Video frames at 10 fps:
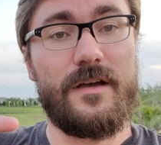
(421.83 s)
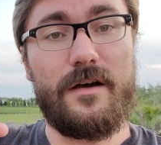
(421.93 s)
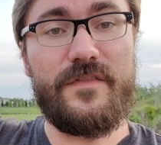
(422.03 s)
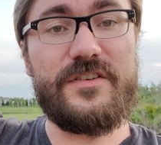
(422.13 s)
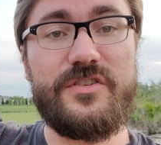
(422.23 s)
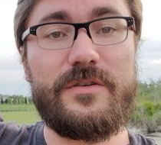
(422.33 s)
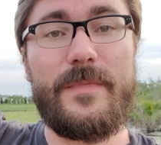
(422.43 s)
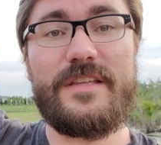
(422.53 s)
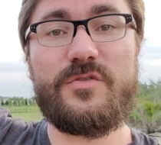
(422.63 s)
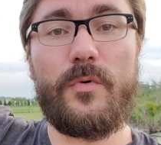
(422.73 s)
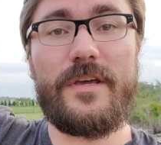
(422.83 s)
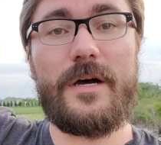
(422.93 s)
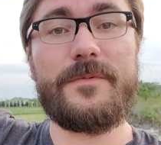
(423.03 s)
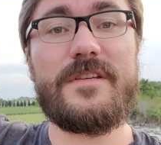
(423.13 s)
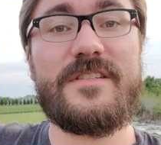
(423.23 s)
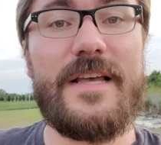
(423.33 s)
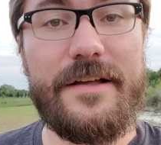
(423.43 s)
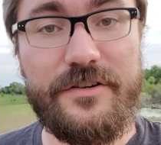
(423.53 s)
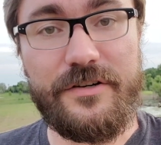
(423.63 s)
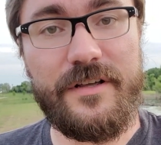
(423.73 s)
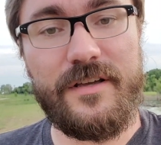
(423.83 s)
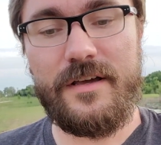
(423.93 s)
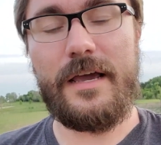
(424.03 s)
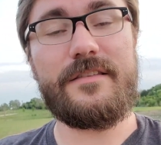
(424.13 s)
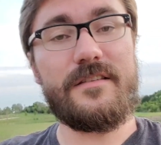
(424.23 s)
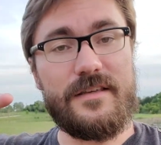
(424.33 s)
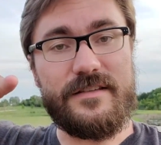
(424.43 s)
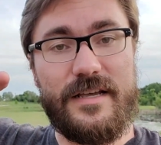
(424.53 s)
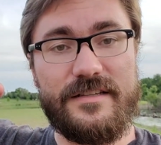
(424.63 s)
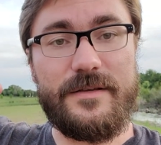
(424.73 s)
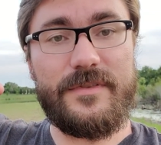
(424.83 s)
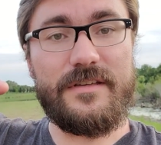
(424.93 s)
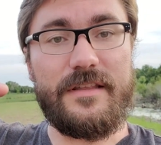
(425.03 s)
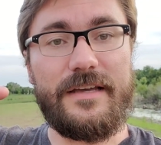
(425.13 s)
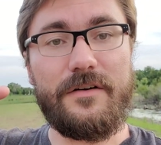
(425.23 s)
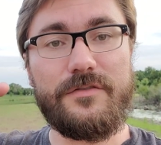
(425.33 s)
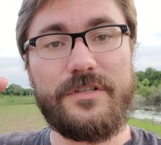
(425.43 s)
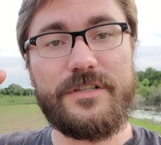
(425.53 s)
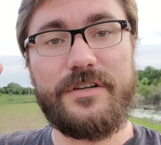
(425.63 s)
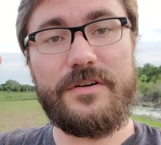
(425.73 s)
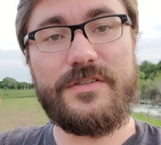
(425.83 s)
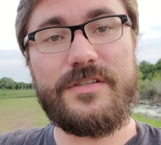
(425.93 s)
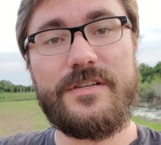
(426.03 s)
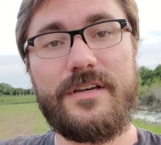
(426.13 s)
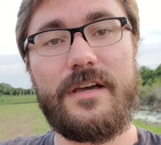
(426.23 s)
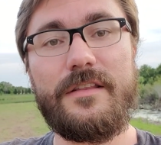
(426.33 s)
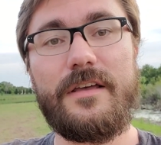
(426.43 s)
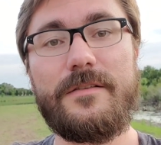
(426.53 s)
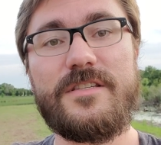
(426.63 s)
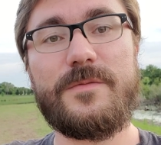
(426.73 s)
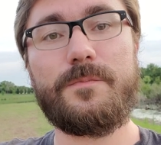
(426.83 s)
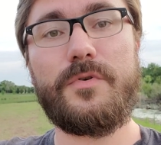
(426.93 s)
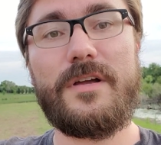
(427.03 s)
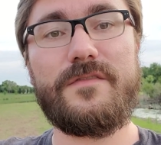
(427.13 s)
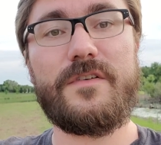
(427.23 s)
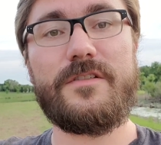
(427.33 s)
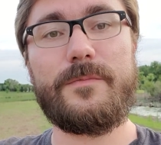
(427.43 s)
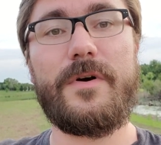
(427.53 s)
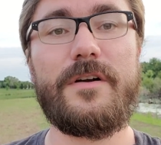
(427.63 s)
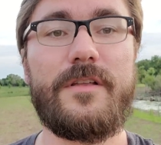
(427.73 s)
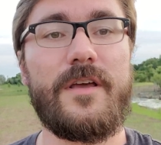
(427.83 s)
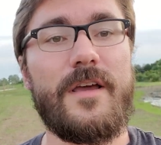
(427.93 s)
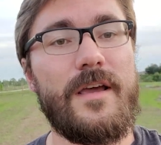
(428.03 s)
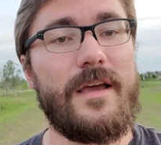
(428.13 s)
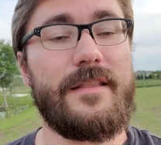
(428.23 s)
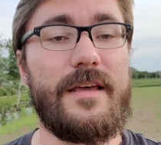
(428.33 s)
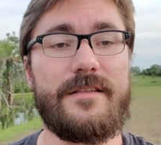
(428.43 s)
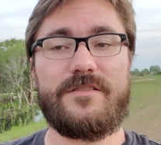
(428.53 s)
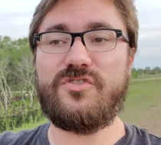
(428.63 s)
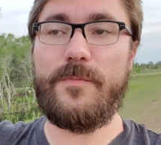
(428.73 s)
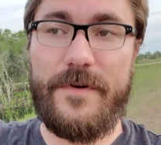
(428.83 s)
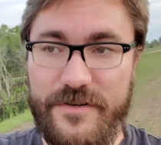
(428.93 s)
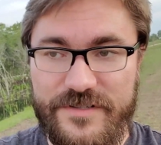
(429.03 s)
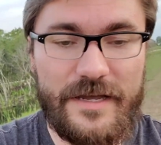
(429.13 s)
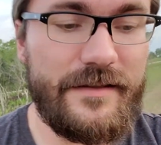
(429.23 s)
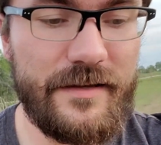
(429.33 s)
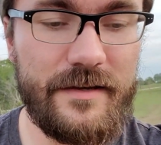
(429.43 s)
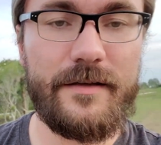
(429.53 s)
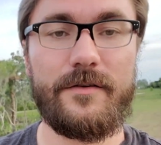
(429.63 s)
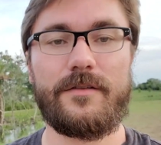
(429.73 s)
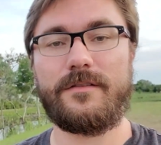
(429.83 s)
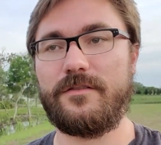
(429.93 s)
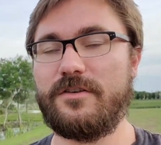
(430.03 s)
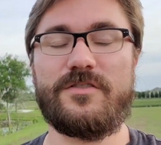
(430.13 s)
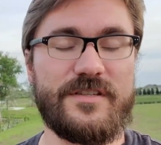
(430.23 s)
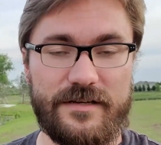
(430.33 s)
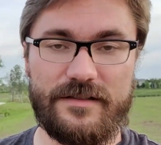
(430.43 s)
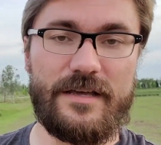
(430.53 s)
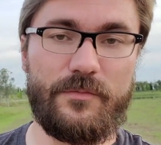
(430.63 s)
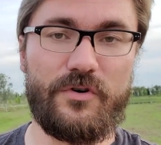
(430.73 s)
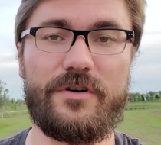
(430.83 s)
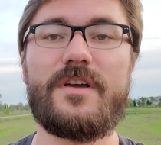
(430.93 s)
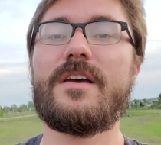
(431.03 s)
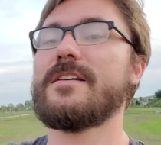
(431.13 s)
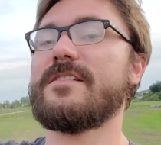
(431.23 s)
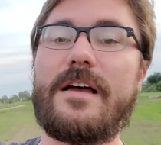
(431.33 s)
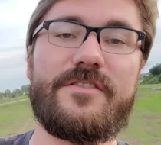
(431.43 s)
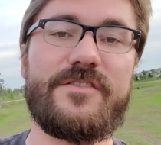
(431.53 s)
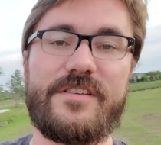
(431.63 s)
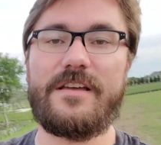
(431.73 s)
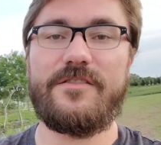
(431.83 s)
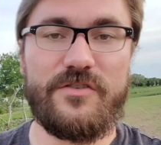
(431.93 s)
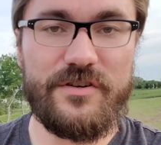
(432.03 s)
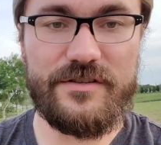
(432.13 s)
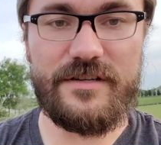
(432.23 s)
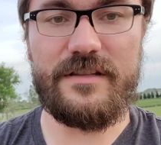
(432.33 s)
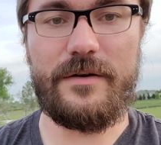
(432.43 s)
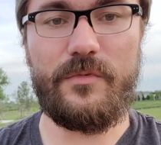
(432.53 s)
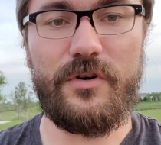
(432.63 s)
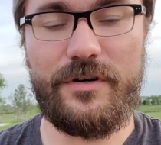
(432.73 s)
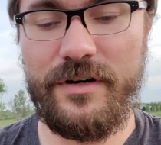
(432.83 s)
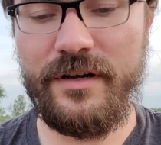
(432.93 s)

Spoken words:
eventually made its way up to Saturn and did the exact same thing. They got really close and then spread further apart, and then Jupiter set, couldn't see it anymore. Saturn set, you couldn't see it anymore.